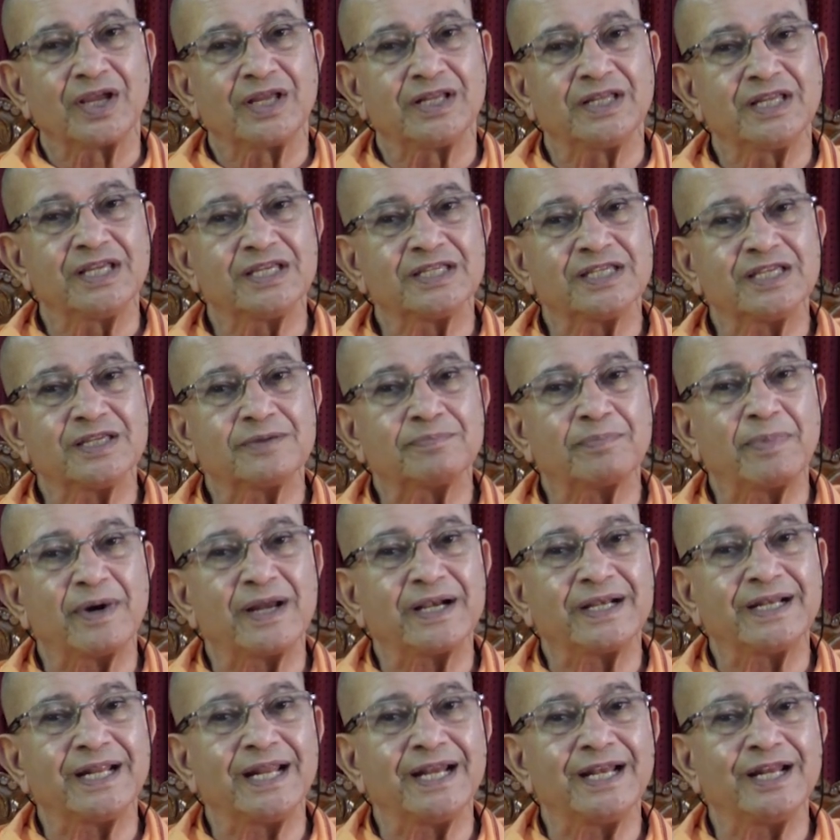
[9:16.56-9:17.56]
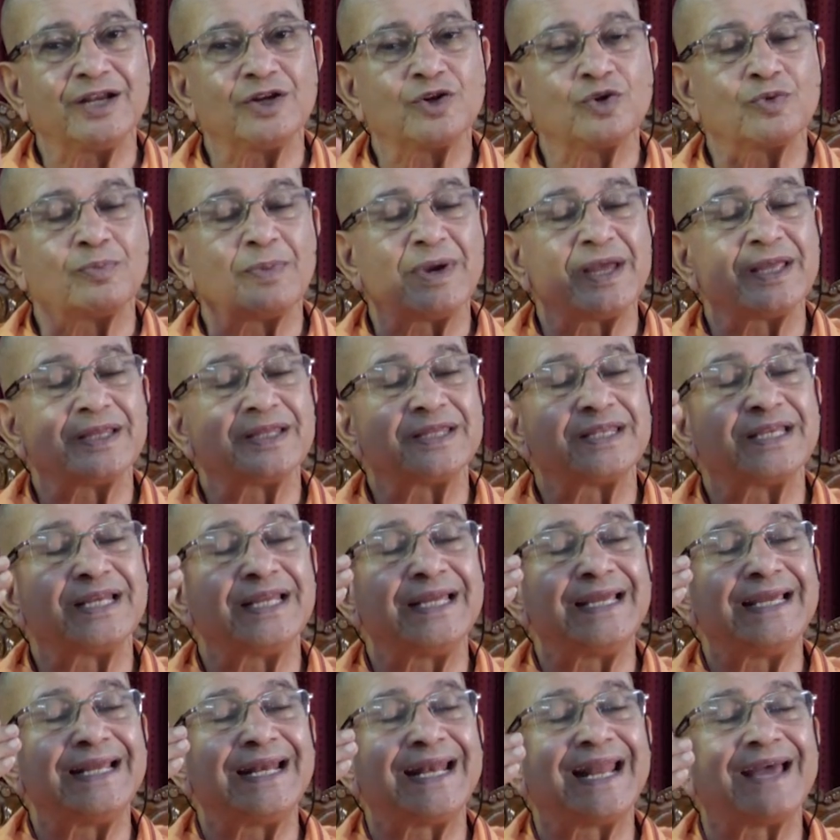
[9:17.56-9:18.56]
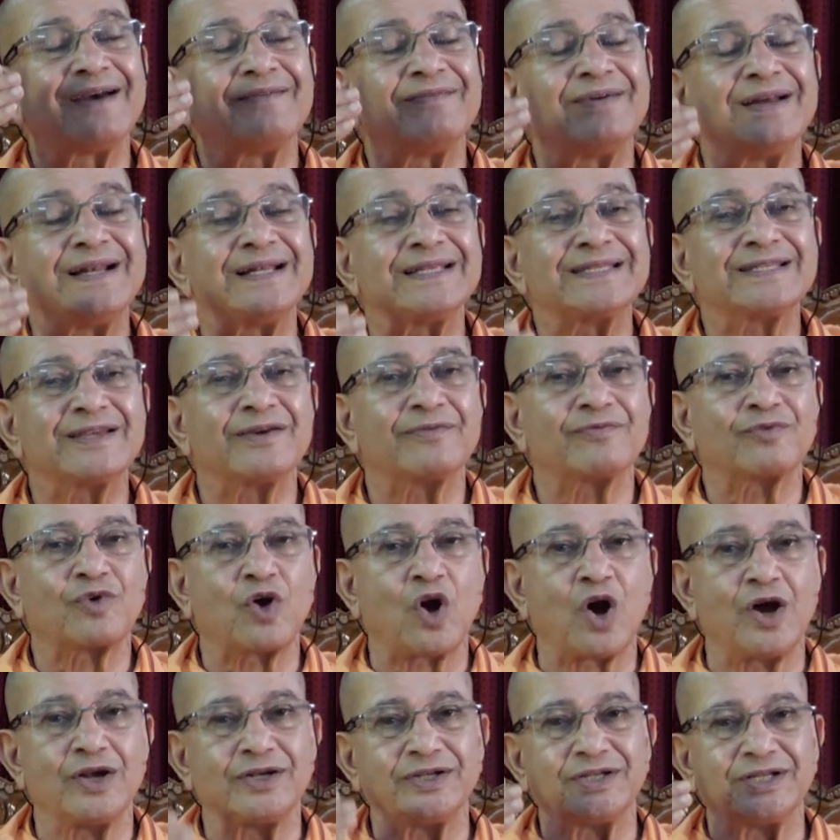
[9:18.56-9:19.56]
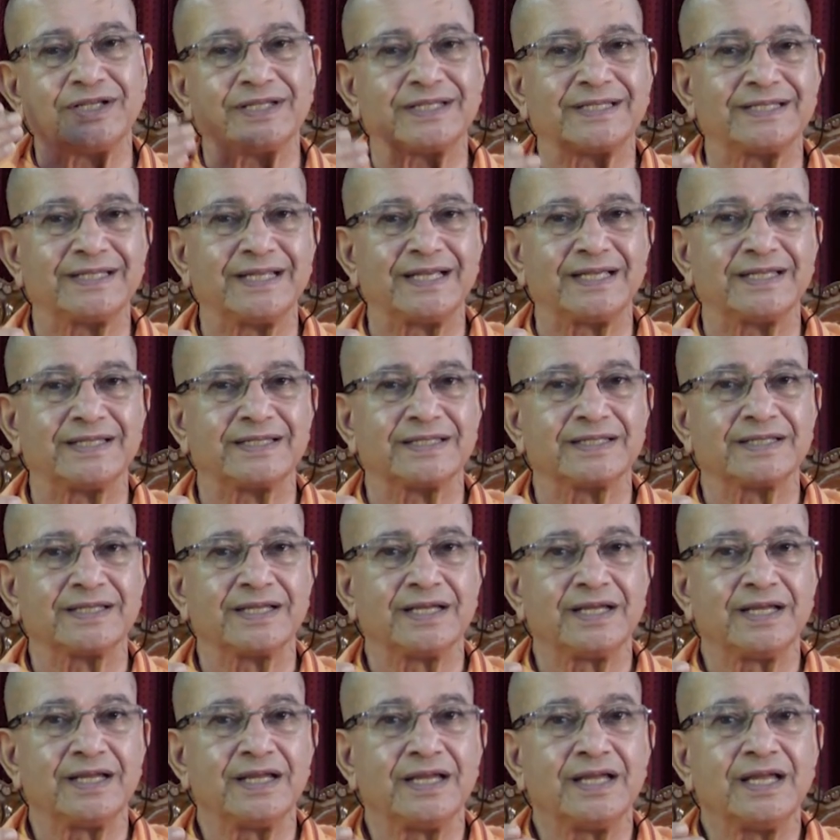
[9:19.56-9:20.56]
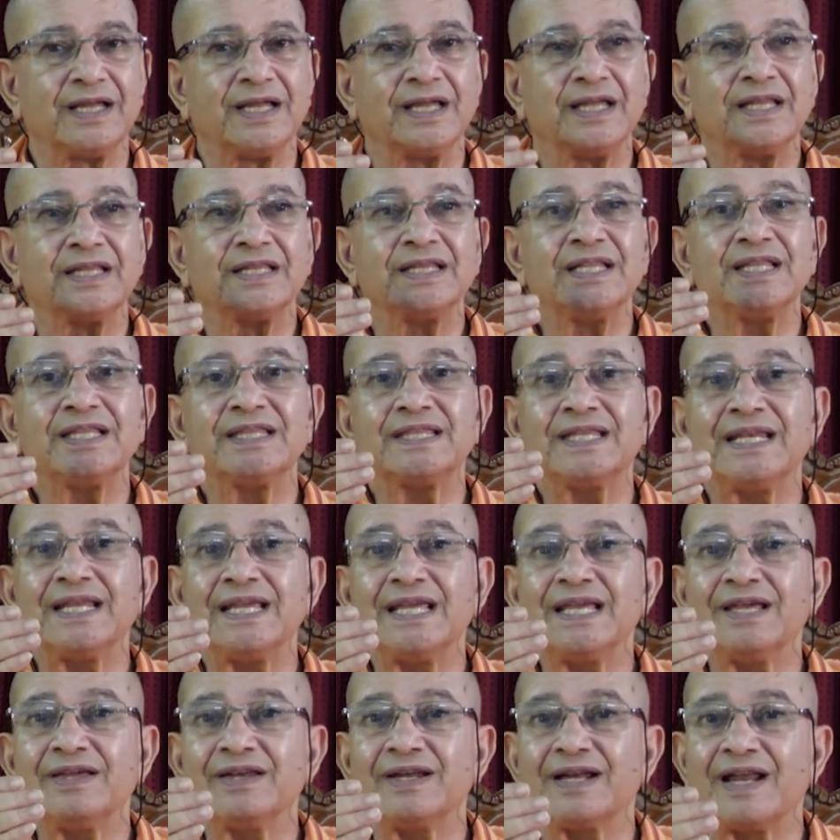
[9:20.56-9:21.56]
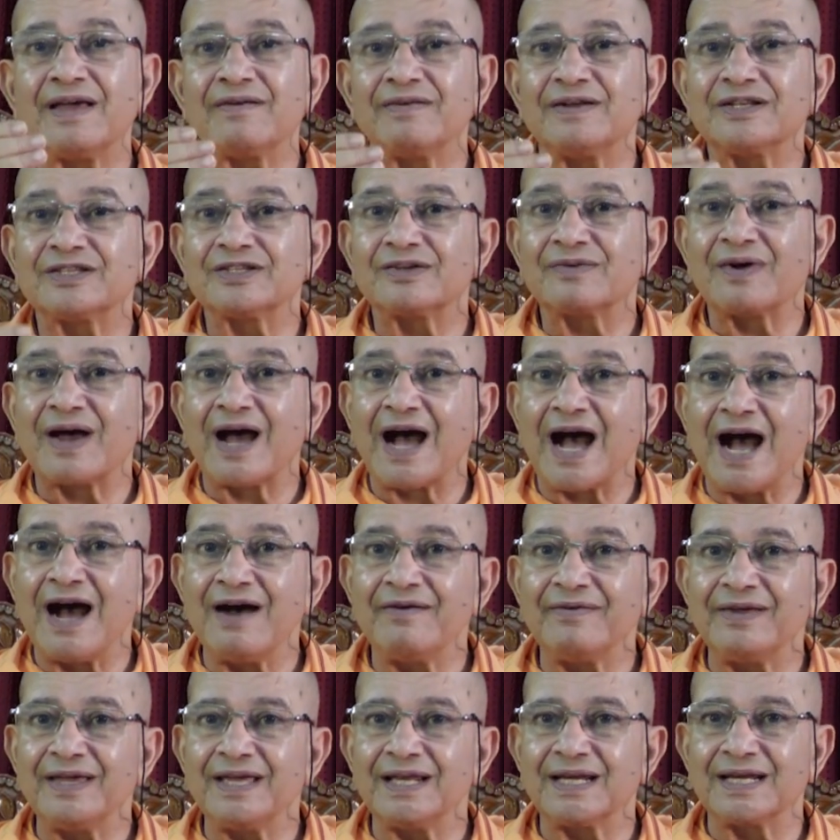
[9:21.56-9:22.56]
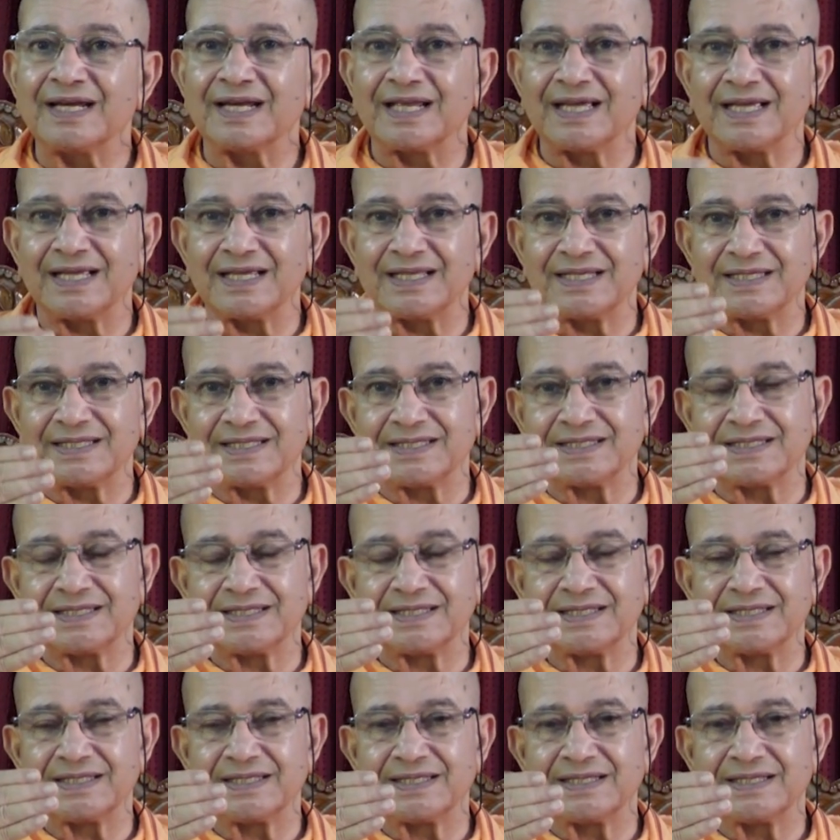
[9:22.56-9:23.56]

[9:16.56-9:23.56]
This is pertaining to my 3 levels of consciousness. The 3 levels of awareness.